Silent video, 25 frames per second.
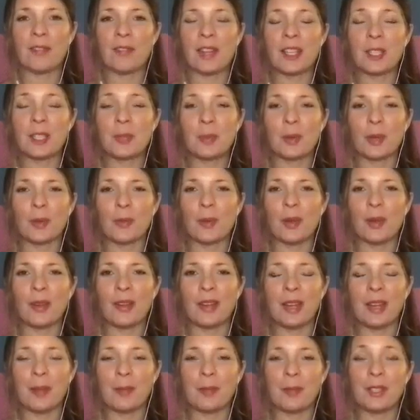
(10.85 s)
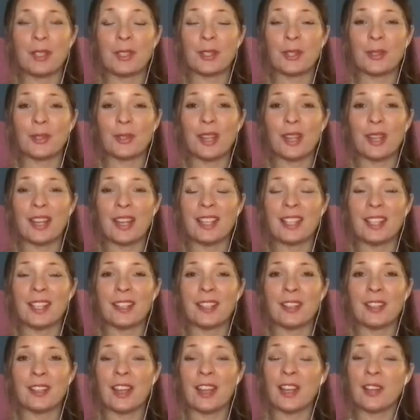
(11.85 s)
Facebook won't let me do
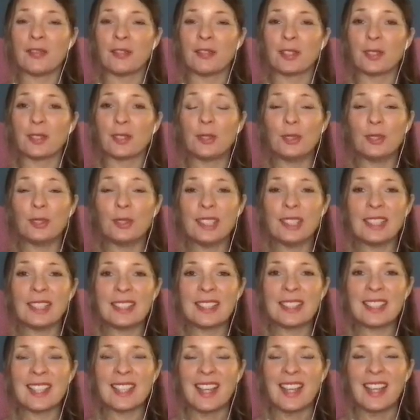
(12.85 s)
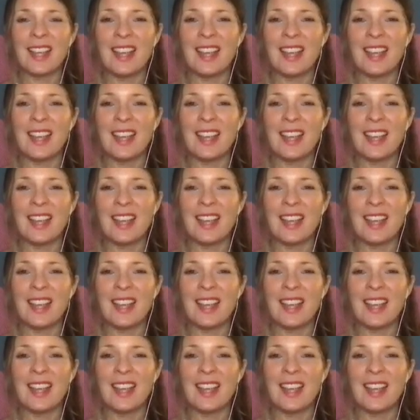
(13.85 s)
any live recordings